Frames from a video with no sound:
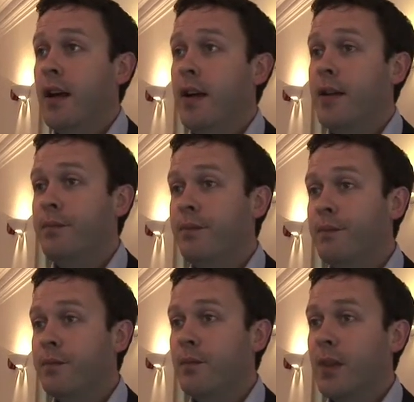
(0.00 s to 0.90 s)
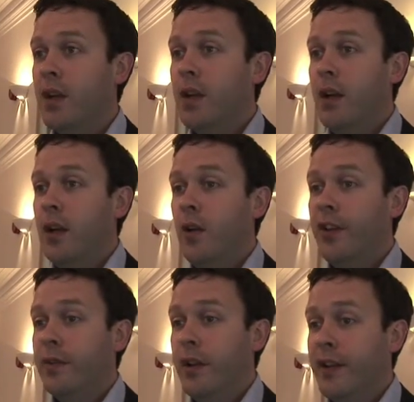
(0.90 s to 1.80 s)

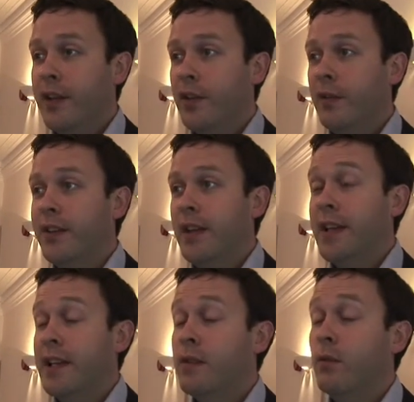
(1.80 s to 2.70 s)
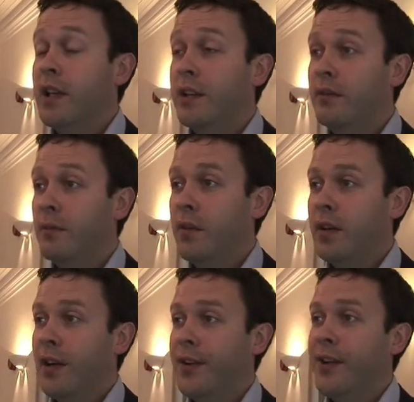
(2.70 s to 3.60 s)
Lots of other things, obviously, we
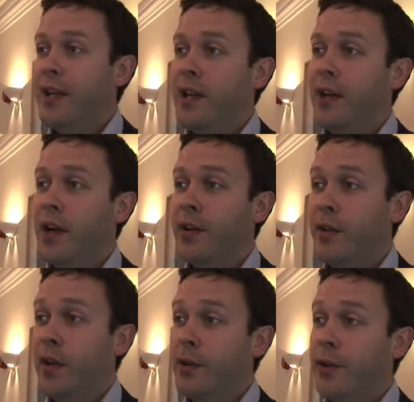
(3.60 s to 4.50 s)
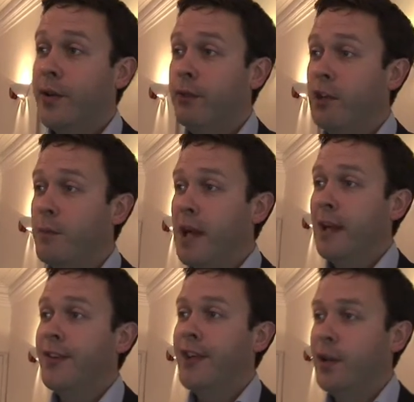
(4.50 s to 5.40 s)
kind of see a good
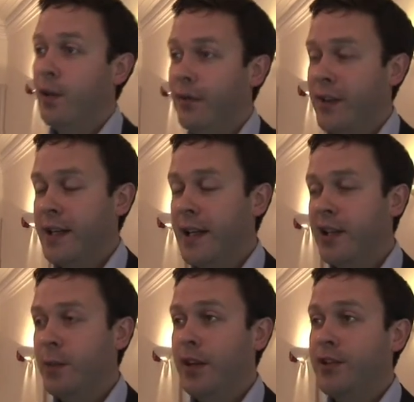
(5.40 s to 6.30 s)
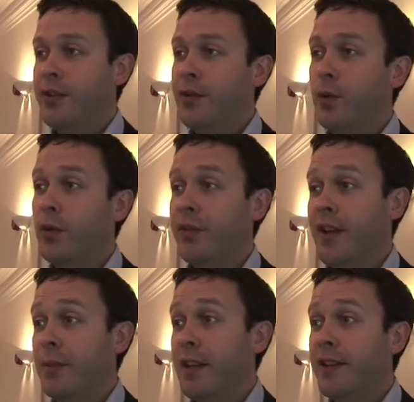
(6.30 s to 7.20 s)
rebalancing of the expenditure towards
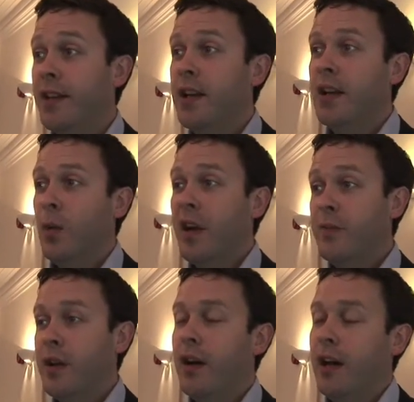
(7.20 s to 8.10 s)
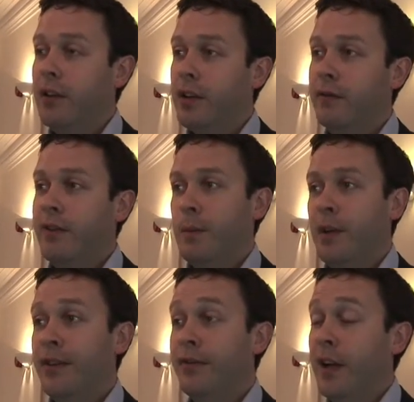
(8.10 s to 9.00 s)
families, away from the higher income
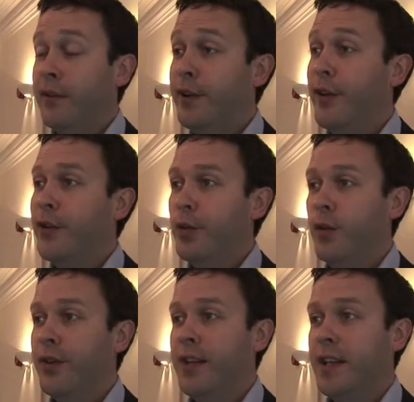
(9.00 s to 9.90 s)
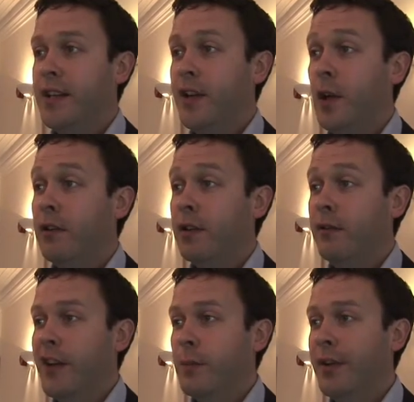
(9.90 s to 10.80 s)
families and further towards the lower
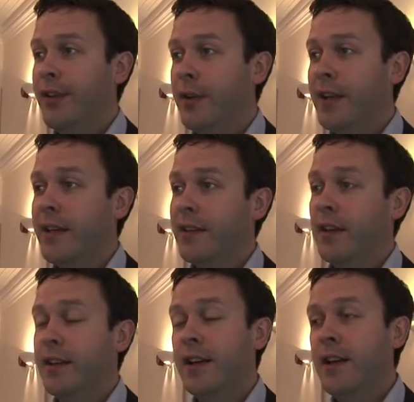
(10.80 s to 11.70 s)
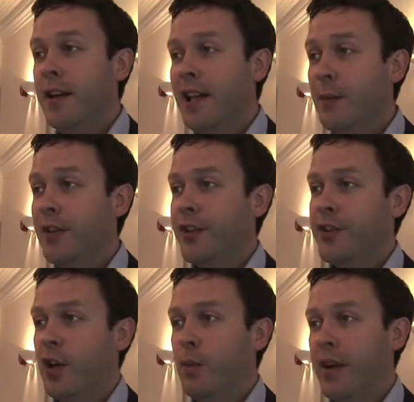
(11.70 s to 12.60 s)
income families. So things like limiting
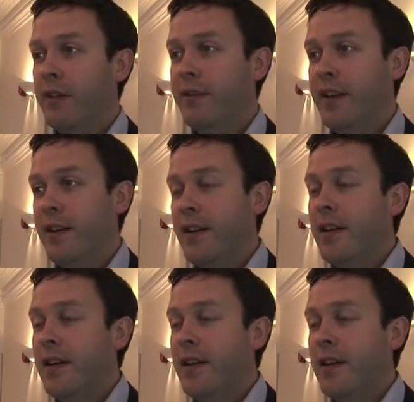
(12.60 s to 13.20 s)
child benefit,